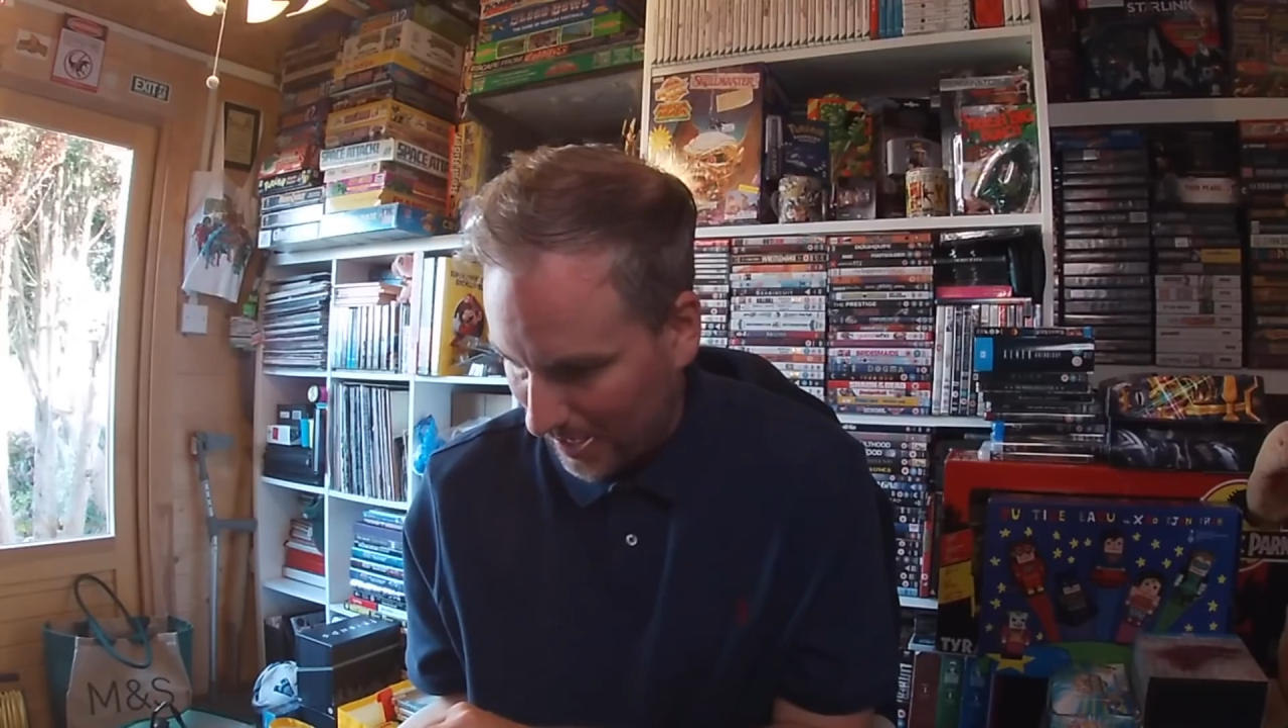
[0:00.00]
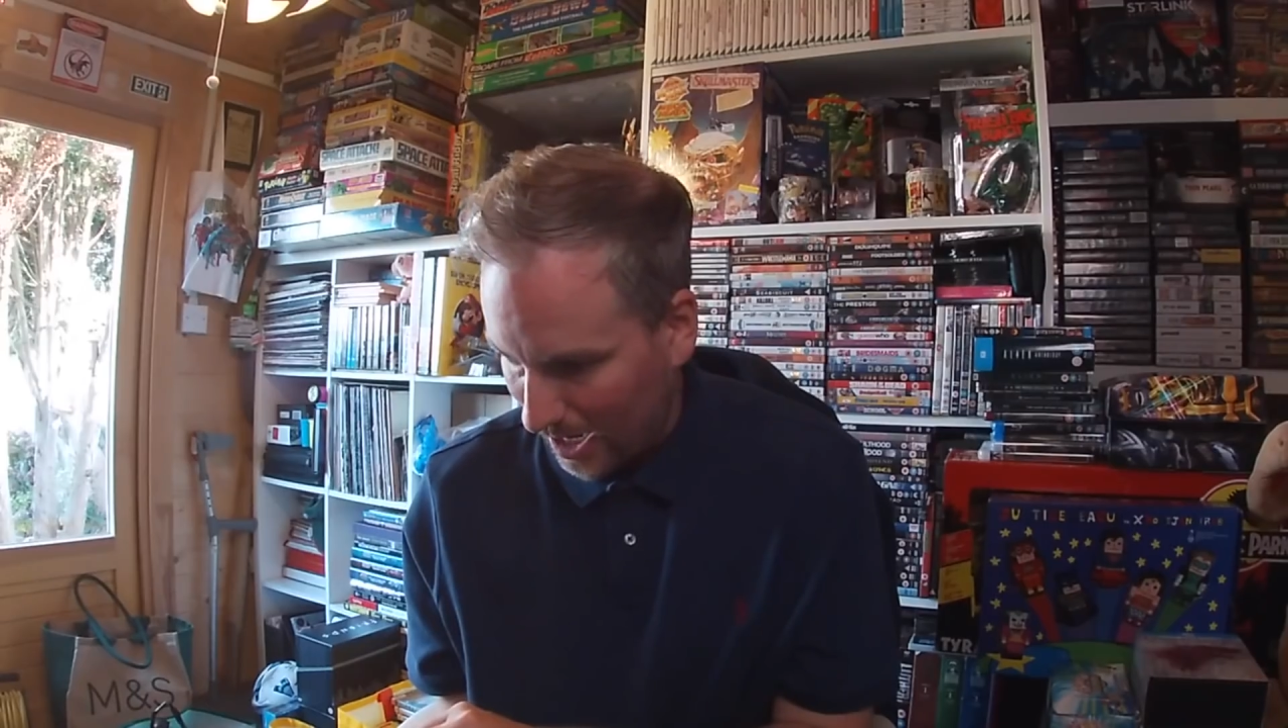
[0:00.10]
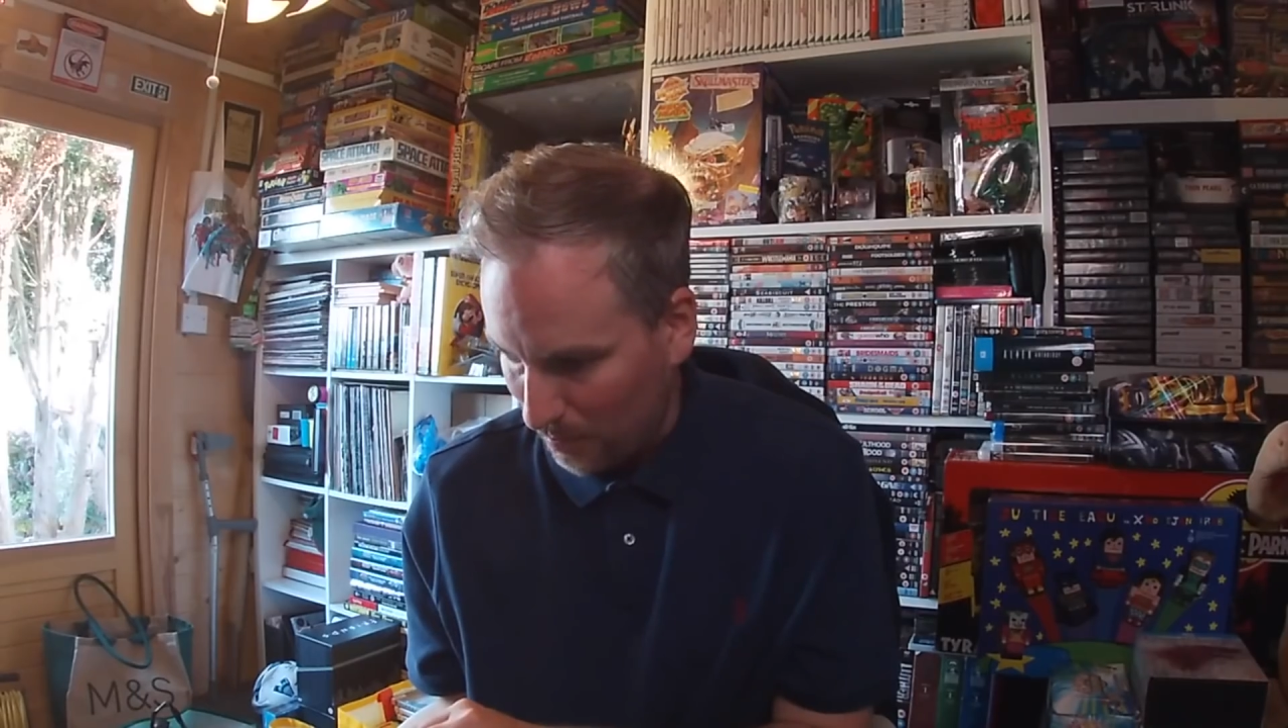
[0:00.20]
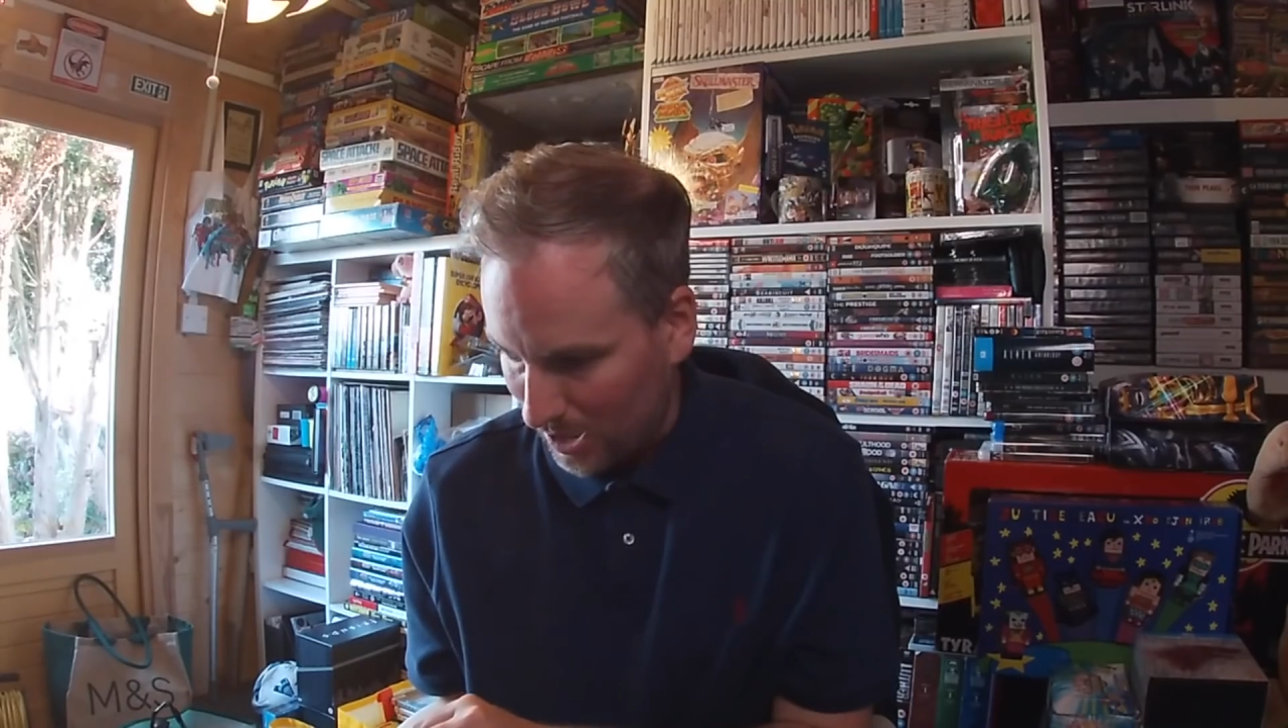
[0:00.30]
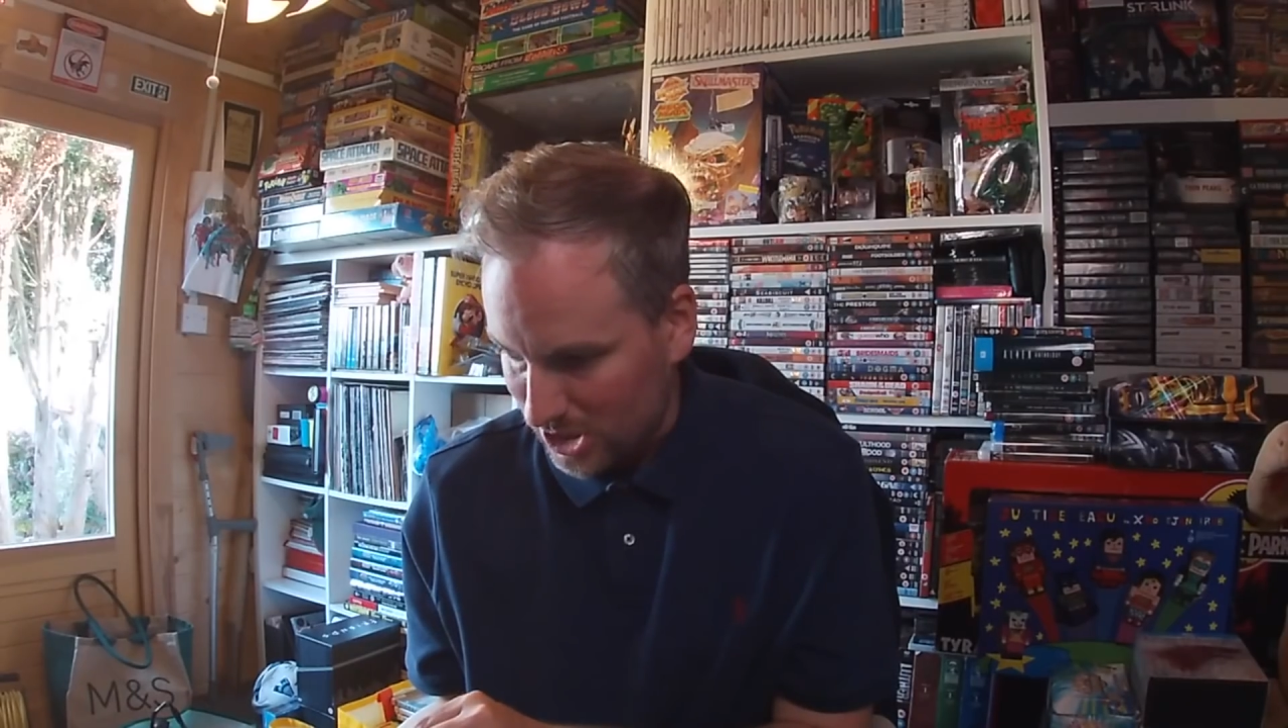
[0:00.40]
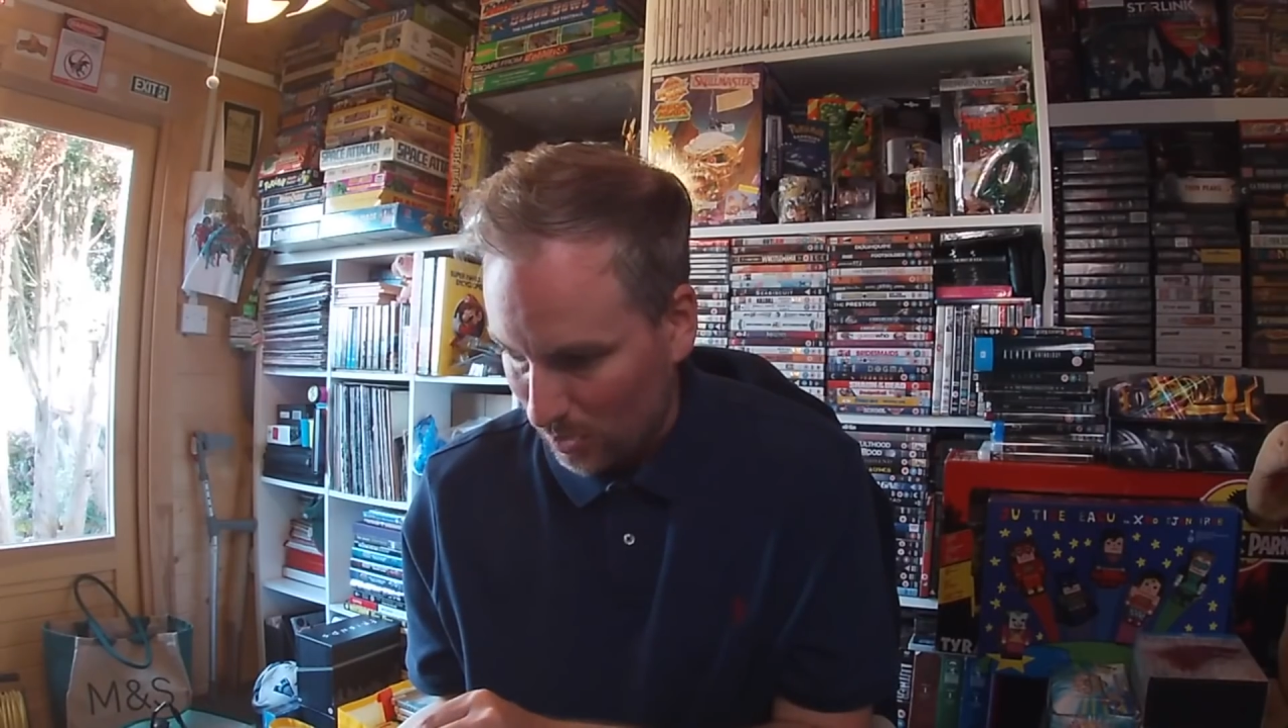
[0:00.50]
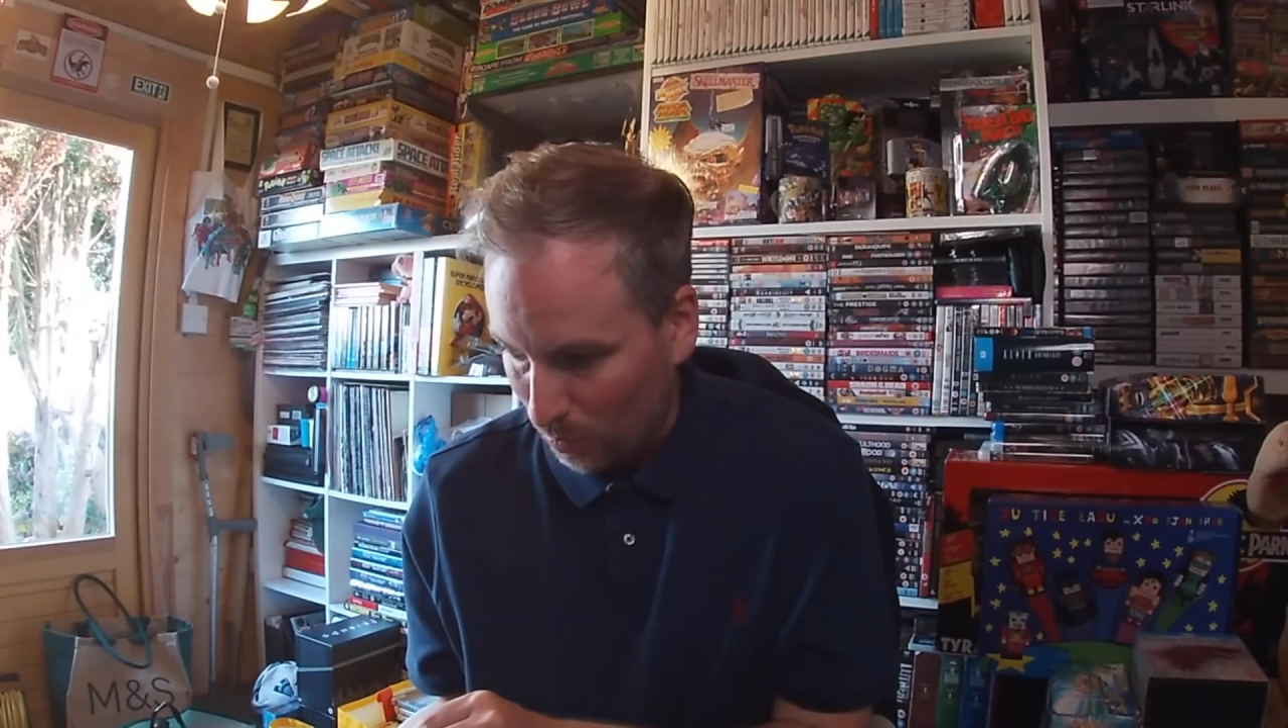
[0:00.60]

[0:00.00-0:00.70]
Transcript: how much